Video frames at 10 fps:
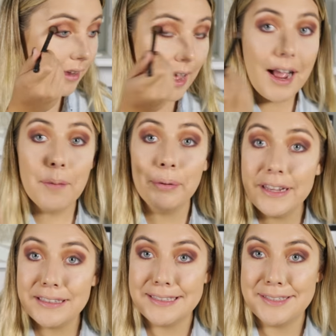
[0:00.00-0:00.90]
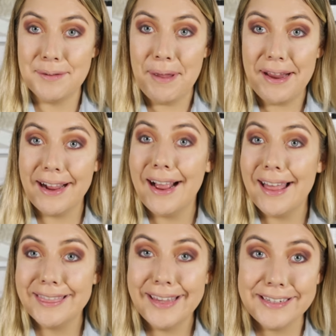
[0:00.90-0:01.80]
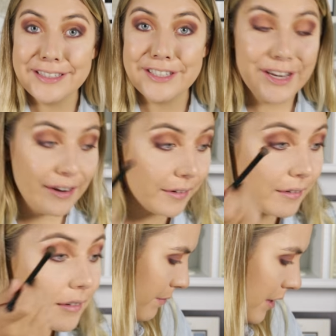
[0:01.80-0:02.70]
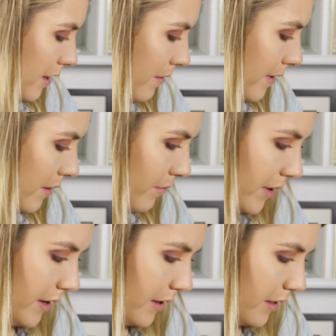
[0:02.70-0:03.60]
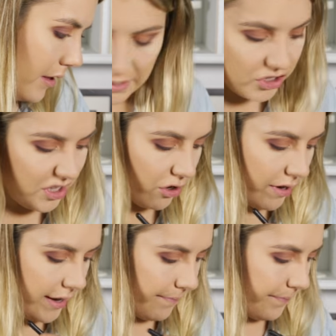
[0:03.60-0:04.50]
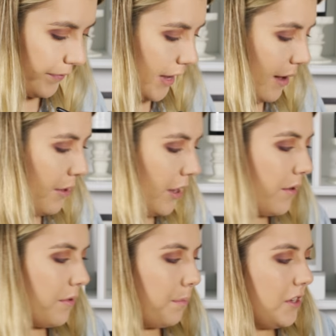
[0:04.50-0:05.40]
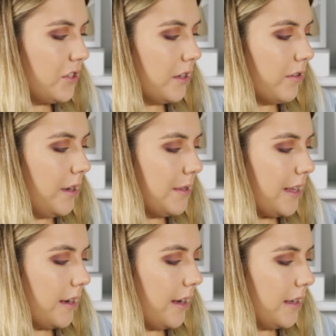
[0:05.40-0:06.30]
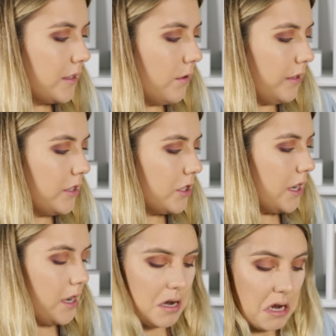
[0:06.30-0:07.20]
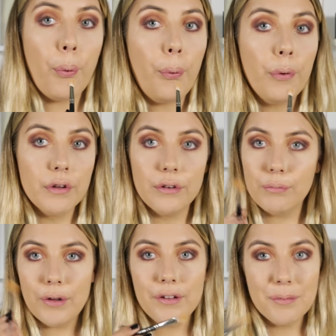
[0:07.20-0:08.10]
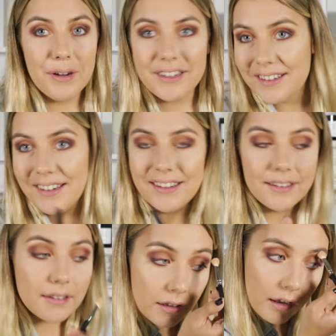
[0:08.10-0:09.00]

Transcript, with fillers: I got places to be, I got things to do. So I'm gonna go in with peaches and cream. Yeah, I'm gonna go in with peaches and cream. It's like a nice golden shade. Blow on your brushes.